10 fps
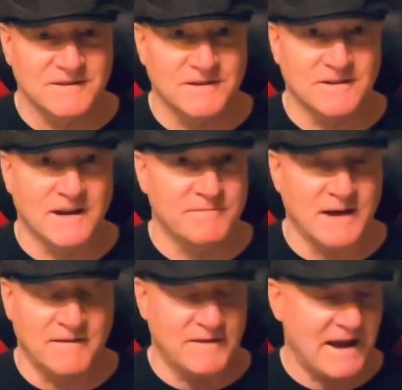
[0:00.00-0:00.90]

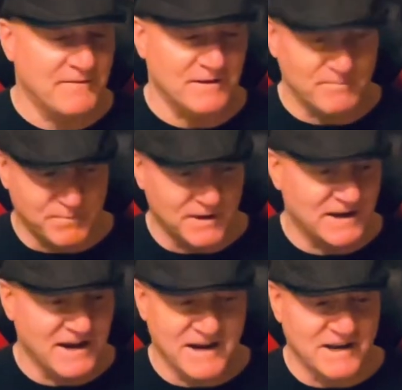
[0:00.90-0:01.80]
I haven't
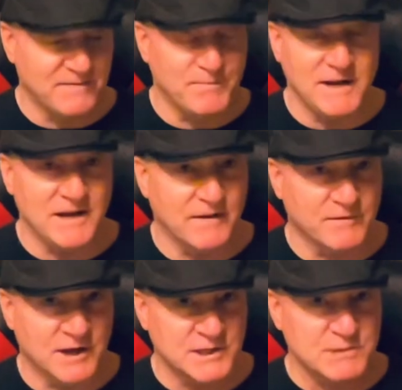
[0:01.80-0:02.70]
been a
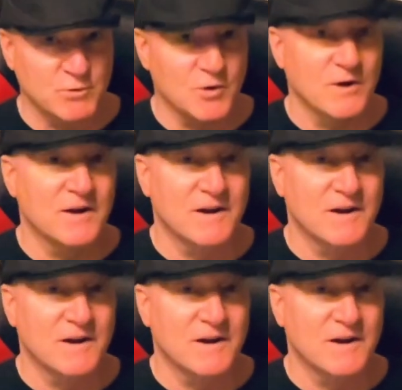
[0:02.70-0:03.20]
PDF customer